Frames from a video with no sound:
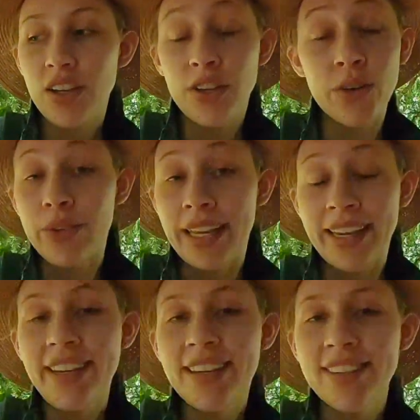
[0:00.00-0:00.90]
you don't
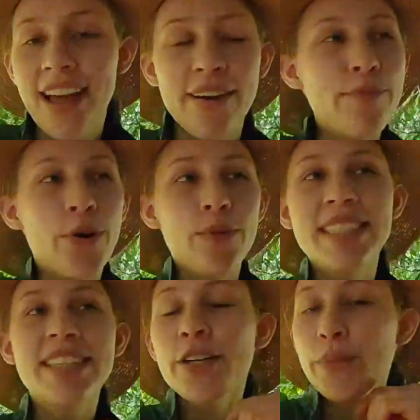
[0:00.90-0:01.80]
need more
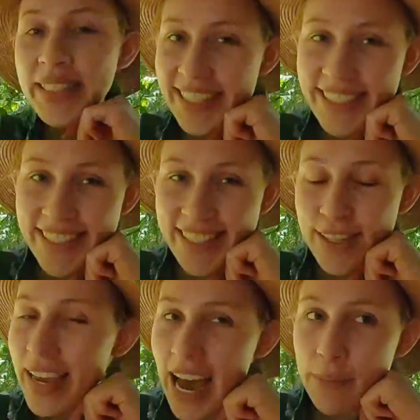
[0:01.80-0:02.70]
material possessions
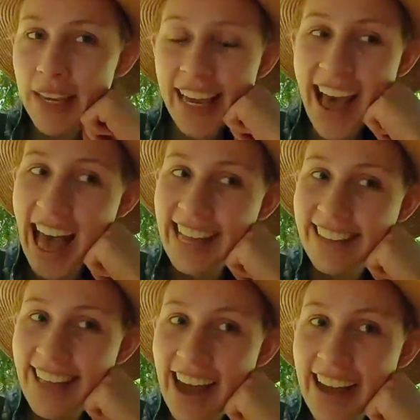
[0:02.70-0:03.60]
to be happy,
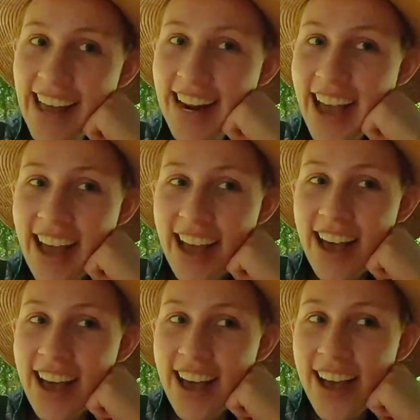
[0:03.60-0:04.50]
and that
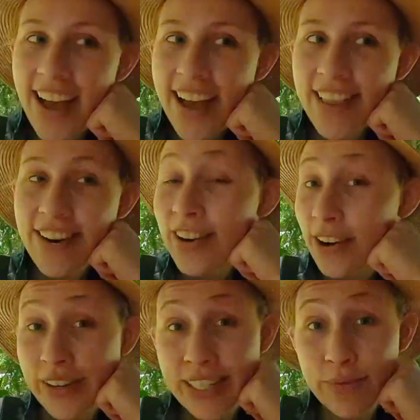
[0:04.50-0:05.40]
they're
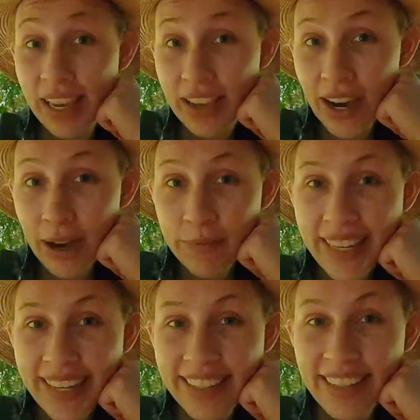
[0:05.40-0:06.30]
not going to make you
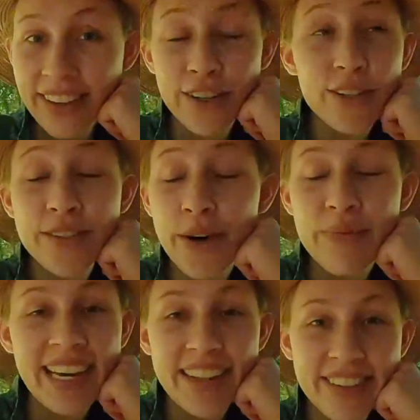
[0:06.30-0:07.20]
happy, and that there are so
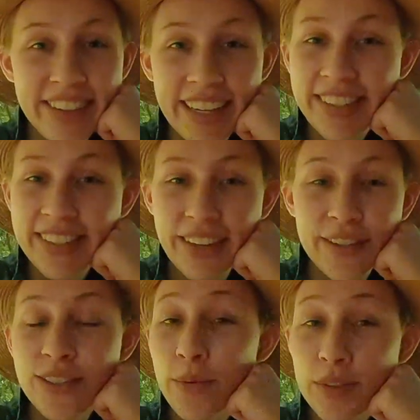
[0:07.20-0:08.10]
many other things that are
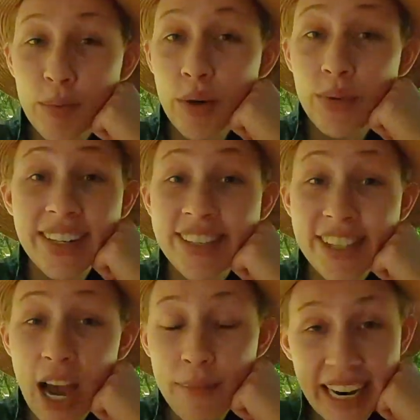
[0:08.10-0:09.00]
so much more worth your
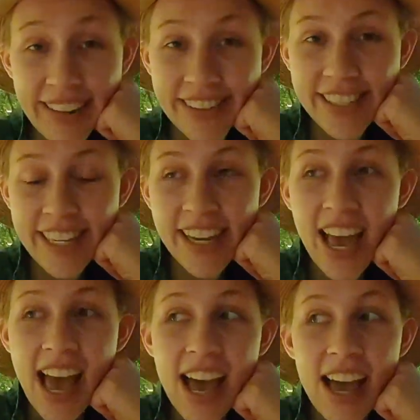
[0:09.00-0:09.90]
time and energy.
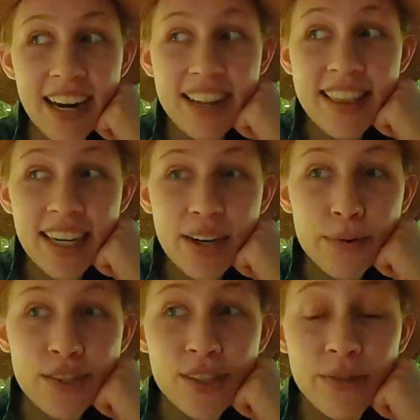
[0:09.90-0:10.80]
And I think
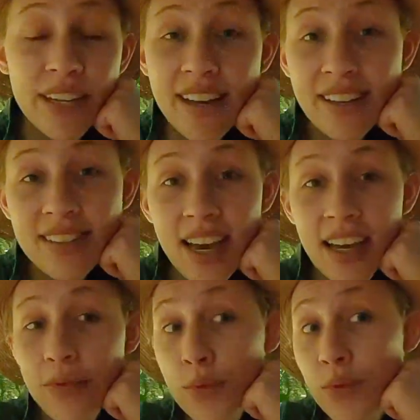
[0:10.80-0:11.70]
once you realize
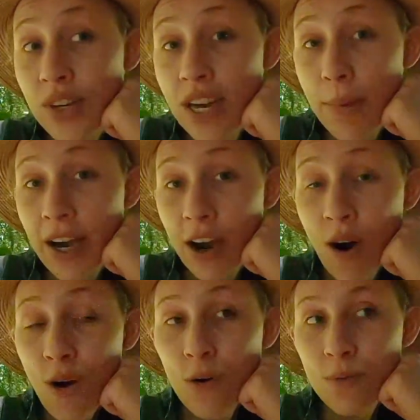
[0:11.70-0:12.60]
that, even when you get back
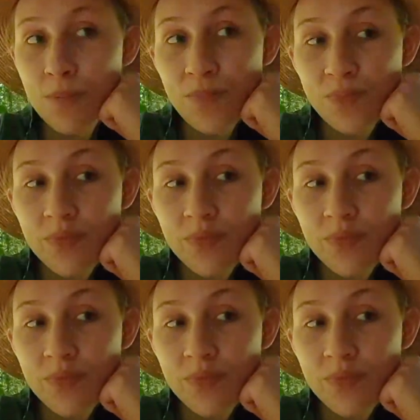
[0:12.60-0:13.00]
home,